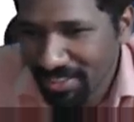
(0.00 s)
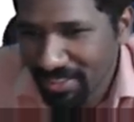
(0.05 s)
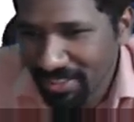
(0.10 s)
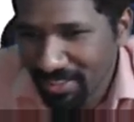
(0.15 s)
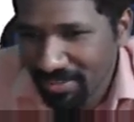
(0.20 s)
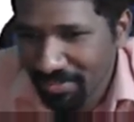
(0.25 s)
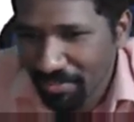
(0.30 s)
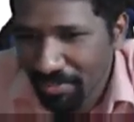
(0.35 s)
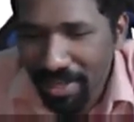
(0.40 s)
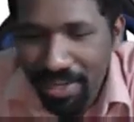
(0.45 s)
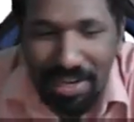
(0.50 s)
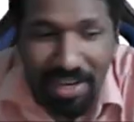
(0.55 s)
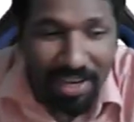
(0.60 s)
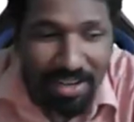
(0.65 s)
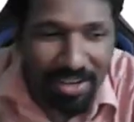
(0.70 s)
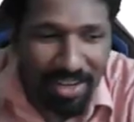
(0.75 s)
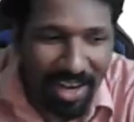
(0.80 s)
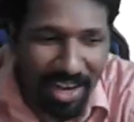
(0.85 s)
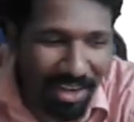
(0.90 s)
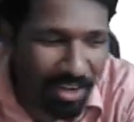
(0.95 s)
Make a
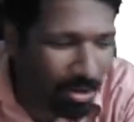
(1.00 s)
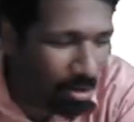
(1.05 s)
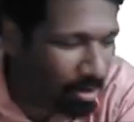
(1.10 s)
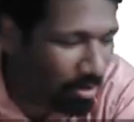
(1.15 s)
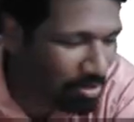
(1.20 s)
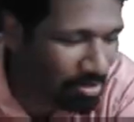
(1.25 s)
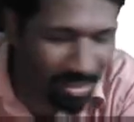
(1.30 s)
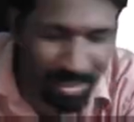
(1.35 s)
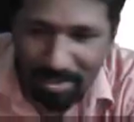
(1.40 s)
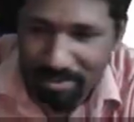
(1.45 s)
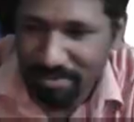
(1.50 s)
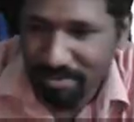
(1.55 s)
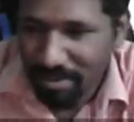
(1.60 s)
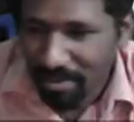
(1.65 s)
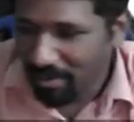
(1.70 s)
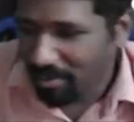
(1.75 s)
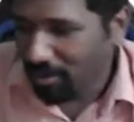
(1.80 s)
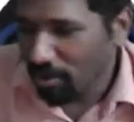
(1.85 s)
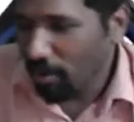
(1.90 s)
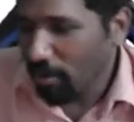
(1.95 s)
try yourself.
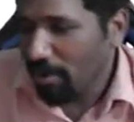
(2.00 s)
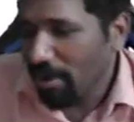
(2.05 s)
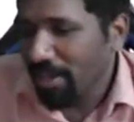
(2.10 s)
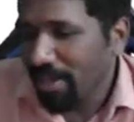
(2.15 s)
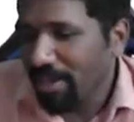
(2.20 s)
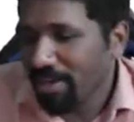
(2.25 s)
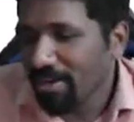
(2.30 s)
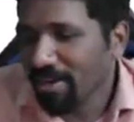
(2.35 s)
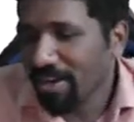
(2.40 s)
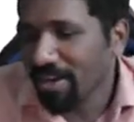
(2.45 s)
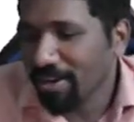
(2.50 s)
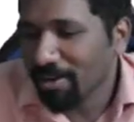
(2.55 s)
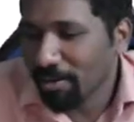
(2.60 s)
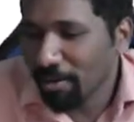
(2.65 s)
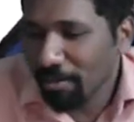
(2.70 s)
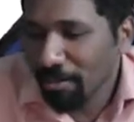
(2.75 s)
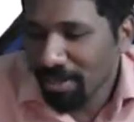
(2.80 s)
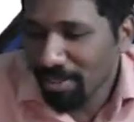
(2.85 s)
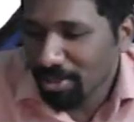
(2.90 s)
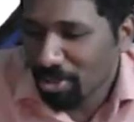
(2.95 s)
Normally I tell to
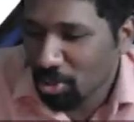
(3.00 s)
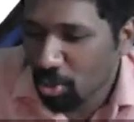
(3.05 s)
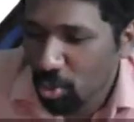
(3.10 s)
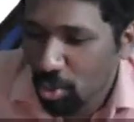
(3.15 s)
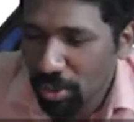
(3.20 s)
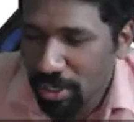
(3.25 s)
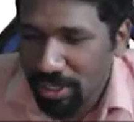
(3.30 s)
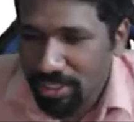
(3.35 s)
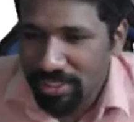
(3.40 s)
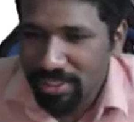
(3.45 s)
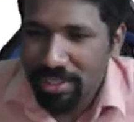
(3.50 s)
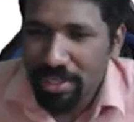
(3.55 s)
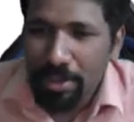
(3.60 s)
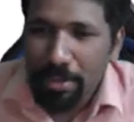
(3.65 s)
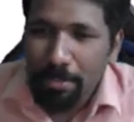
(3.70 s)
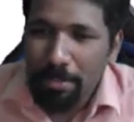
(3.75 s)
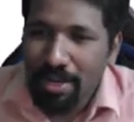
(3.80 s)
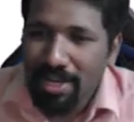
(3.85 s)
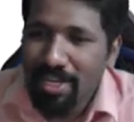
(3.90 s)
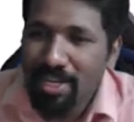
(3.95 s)
my students,
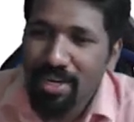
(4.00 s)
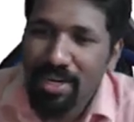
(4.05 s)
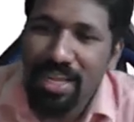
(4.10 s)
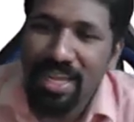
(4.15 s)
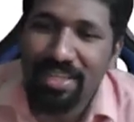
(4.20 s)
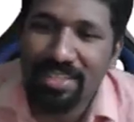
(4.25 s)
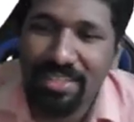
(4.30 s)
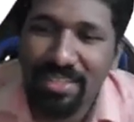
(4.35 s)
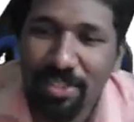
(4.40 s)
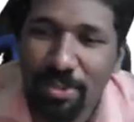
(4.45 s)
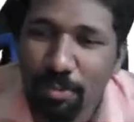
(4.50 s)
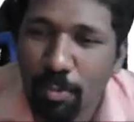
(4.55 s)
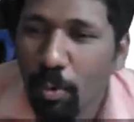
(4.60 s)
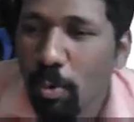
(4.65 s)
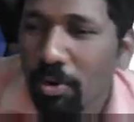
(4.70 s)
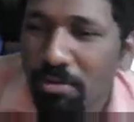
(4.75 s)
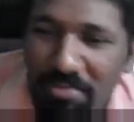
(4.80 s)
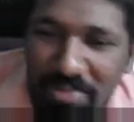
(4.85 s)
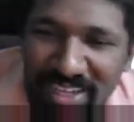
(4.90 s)
my classes won't be